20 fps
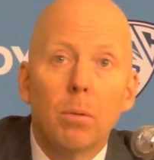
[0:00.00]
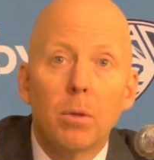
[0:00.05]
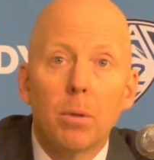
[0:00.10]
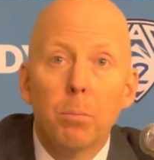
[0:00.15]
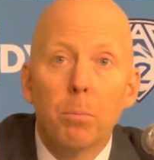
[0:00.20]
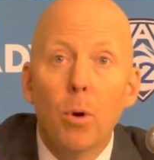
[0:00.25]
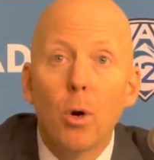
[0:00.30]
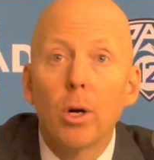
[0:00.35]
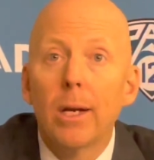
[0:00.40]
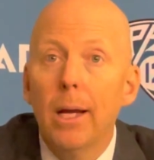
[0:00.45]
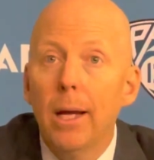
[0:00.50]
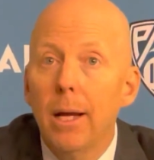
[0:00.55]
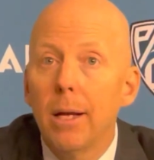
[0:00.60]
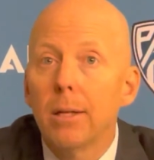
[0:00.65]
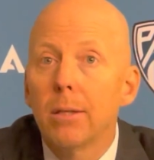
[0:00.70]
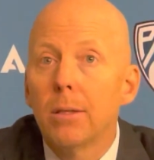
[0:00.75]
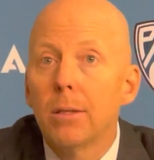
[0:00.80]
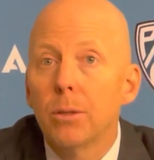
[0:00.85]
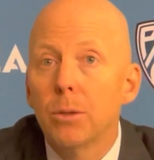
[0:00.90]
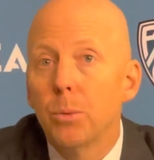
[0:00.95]
Marquette,
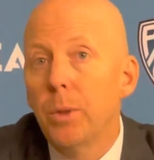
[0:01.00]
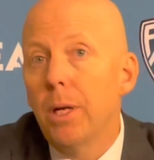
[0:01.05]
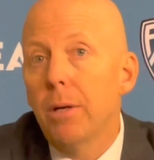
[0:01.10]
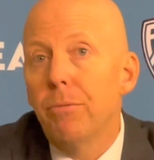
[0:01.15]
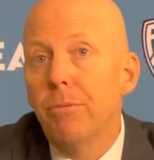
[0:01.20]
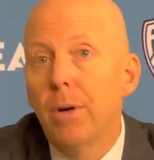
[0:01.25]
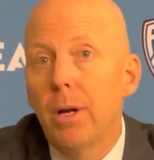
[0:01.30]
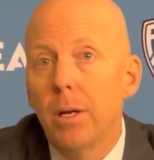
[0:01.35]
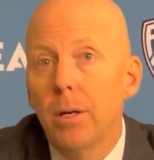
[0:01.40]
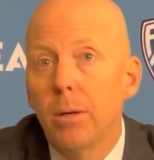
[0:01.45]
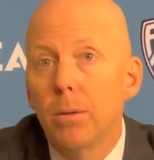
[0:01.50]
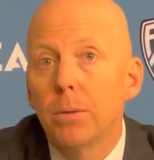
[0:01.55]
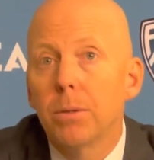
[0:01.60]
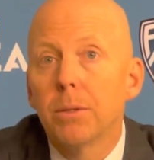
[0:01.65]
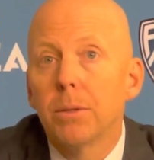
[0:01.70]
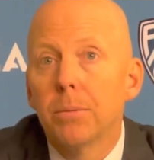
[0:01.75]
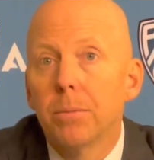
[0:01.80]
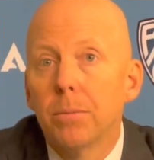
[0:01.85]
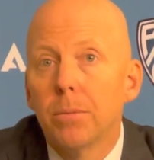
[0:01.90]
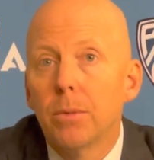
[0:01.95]
because we got
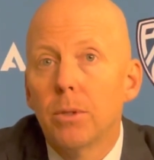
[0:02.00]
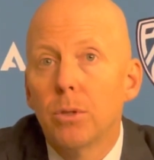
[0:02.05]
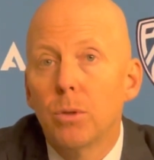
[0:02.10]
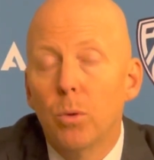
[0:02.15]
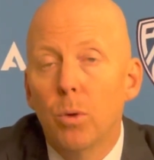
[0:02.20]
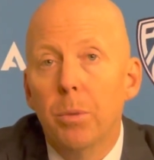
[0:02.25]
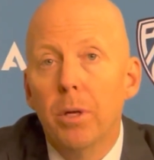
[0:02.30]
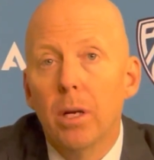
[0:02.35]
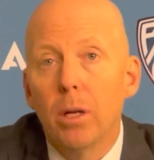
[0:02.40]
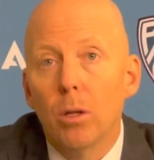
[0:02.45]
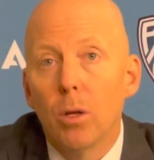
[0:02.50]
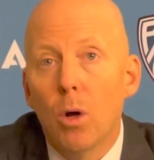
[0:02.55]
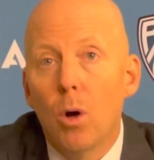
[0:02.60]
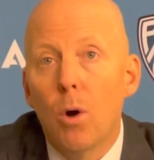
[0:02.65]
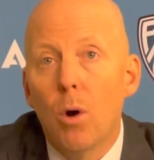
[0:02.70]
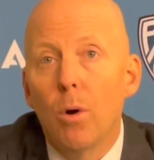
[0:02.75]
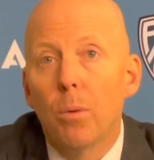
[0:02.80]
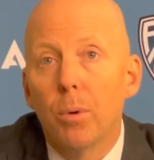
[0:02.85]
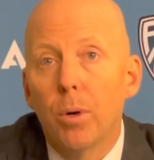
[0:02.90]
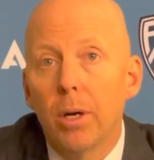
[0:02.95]
finals. So it'll be a
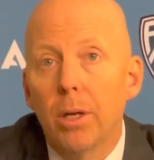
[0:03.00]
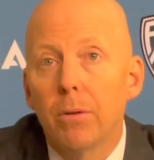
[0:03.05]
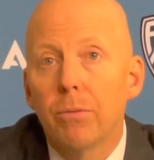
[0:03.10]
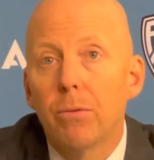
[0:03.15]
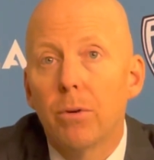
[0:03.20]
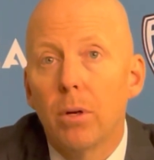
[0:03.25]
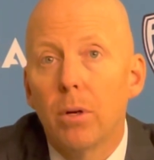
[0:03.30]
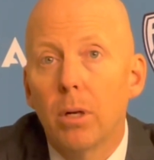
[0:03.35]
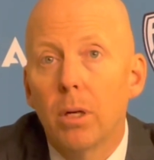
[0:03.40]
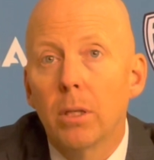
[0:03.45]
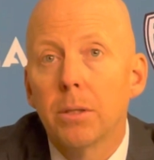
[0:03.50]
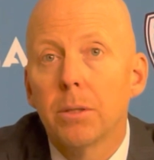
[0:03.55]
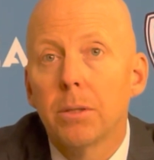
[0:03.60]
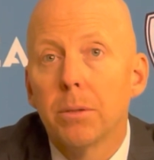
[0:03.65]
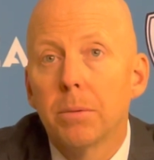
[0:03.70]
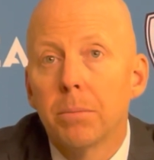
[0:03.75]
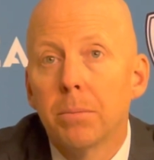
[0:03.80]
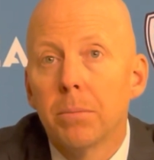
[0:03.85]
long break for us.